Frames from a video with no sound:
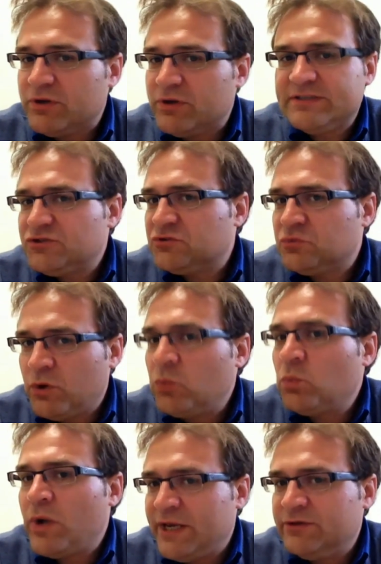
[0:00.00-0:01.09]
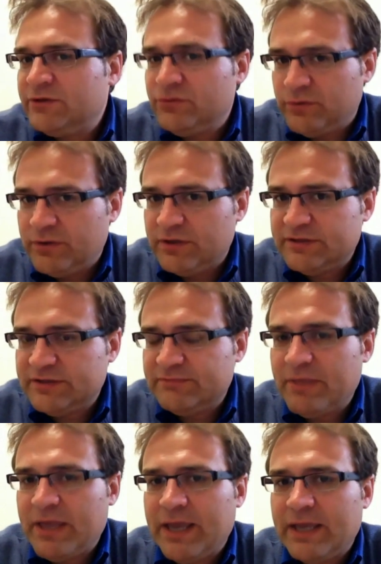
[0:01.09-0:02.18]
there isn't just one way to do
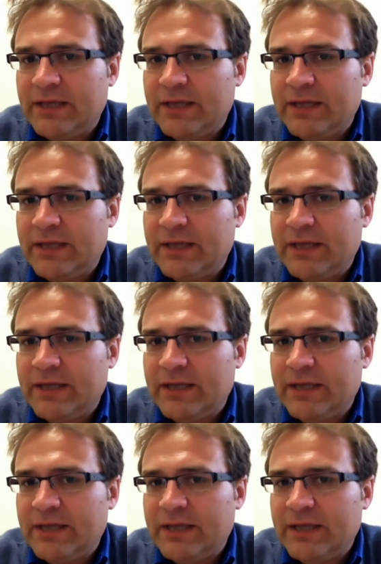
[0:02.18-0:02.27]
this.